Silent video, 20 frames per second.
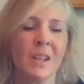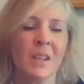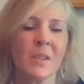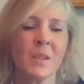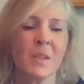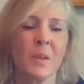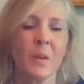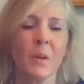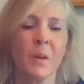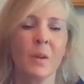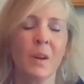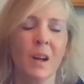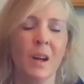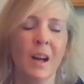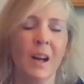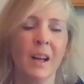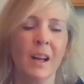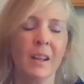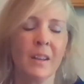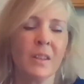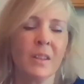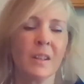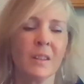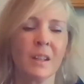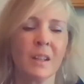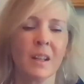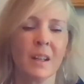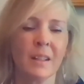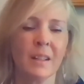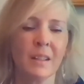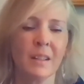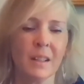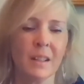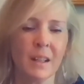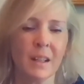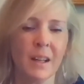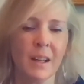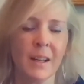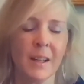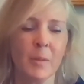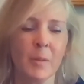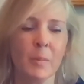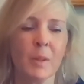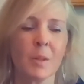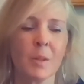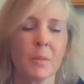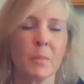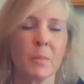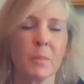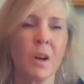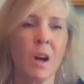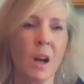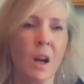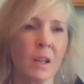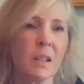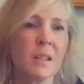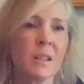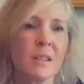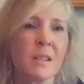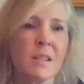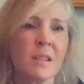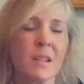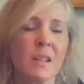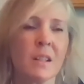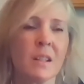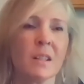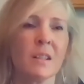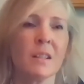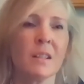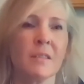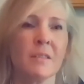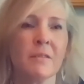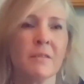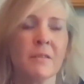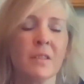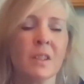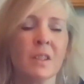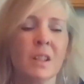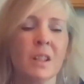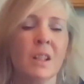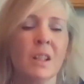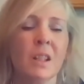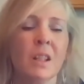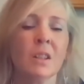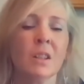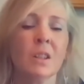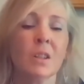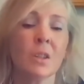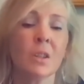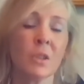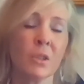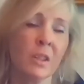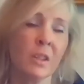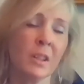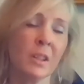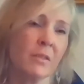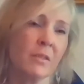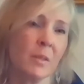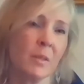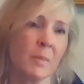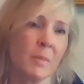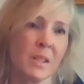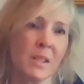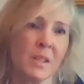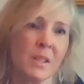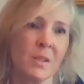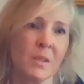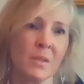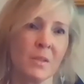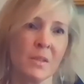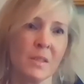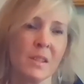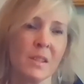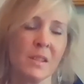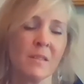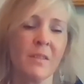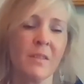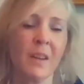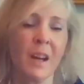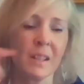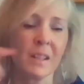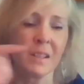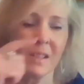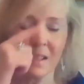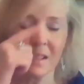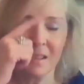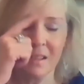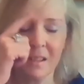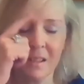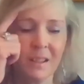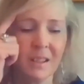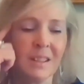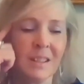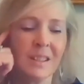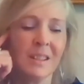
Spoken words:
So I think that I'm a product of learning from my students. In fact, the